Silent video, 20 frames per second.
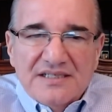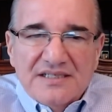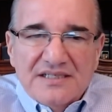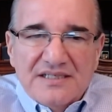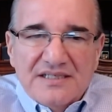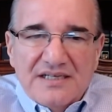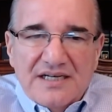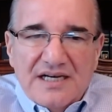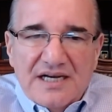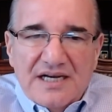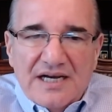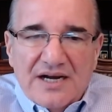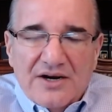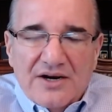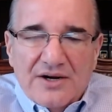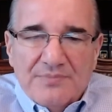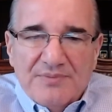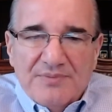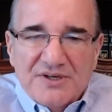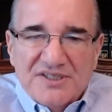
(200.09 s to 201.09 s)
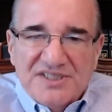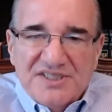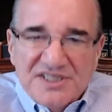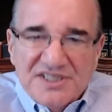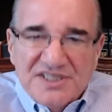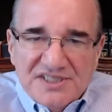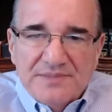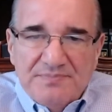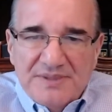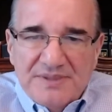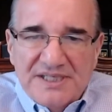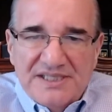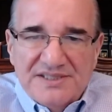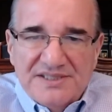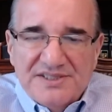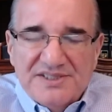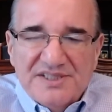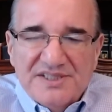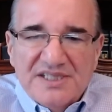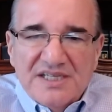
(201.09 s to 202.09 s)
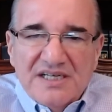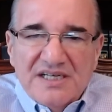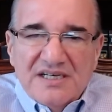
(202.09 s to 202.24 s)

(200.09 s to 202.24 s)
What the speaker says: are participants